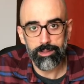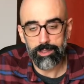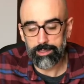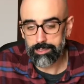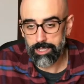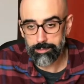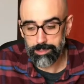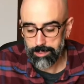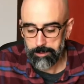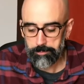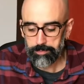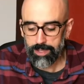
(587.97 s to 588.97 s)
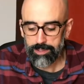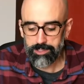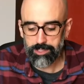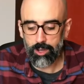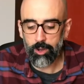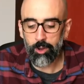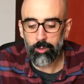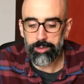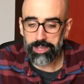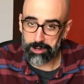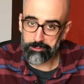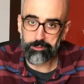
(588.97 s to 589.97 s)
tips. So
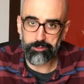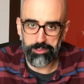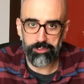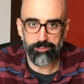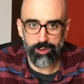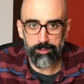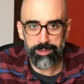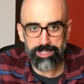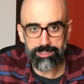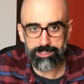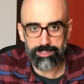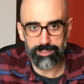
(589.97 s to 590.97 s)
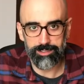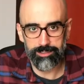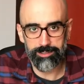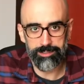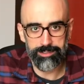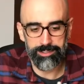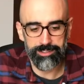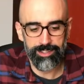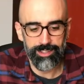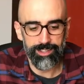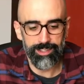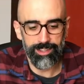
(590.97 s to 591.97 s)
be careful with the drum heads.
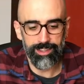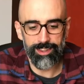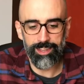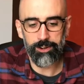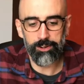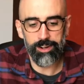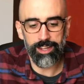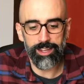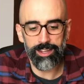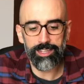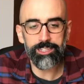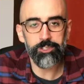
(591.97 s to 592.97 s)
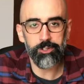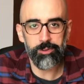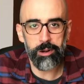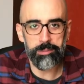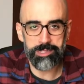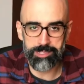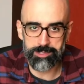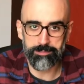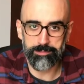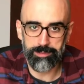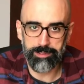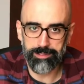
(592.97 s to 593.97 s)
They're gonna eat your drum
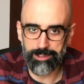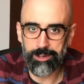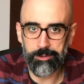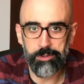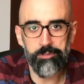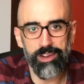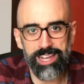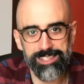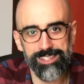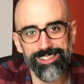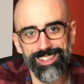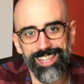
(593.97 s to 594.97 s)
heads a little bit faster